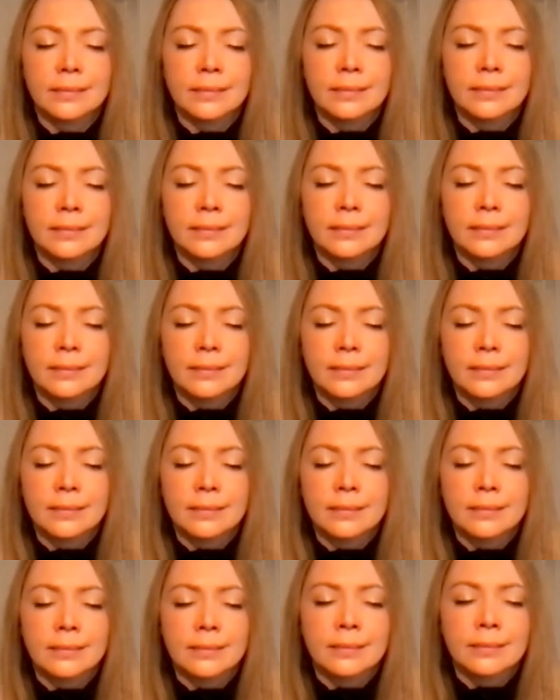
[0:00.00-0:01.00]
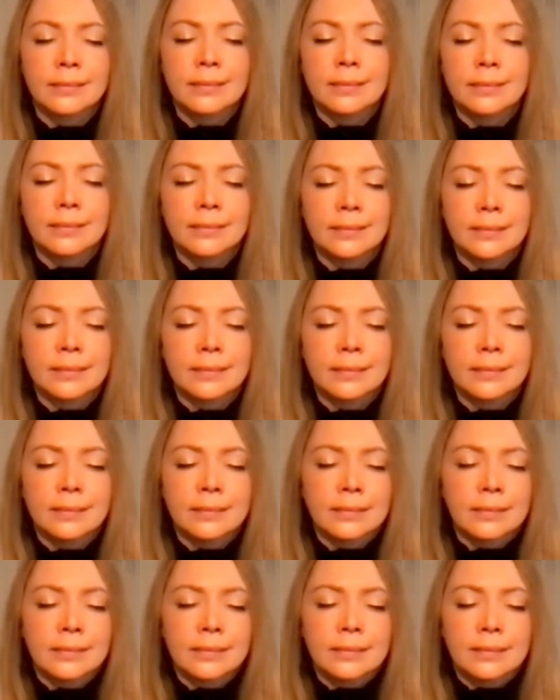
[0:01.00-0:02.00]

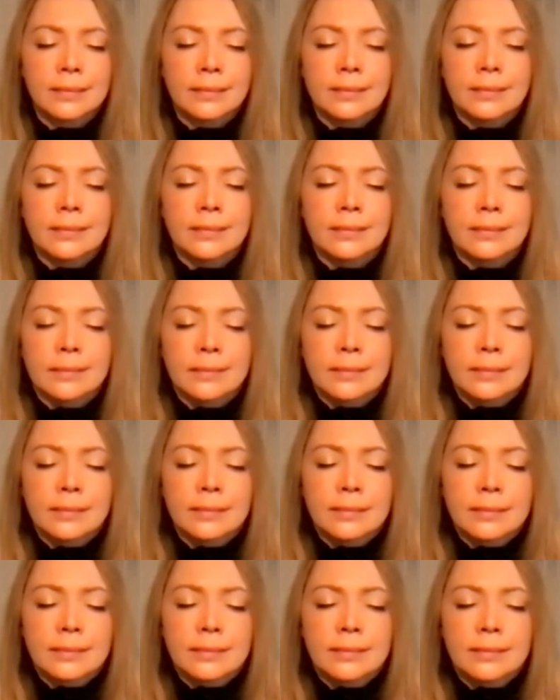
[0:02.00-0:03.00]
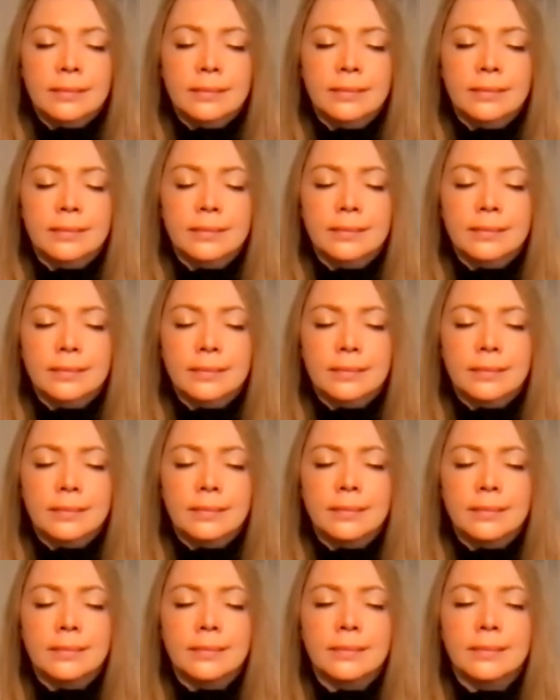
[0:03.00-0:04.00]

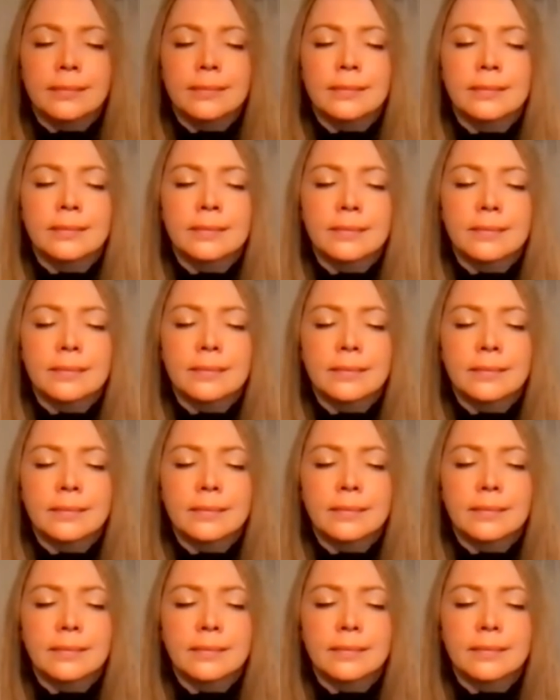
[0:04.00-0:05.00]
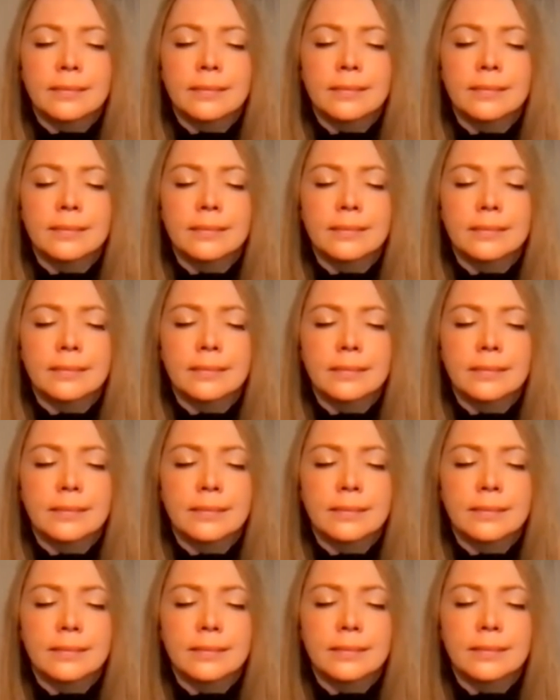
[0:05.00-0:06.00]

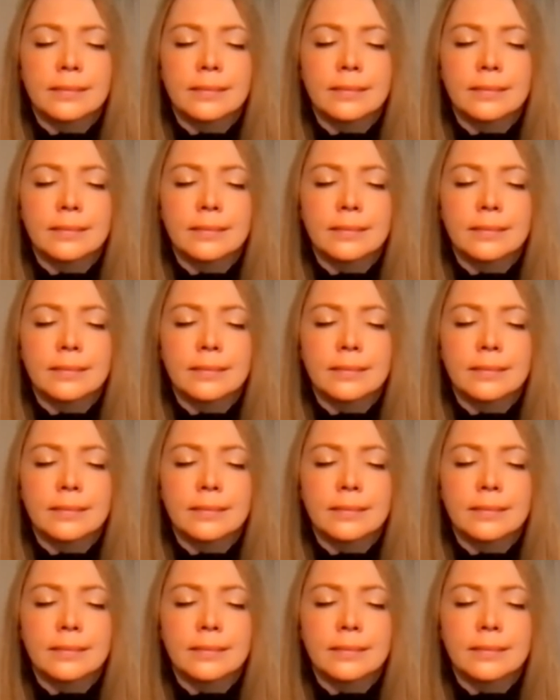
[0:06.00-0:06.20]
[no speech]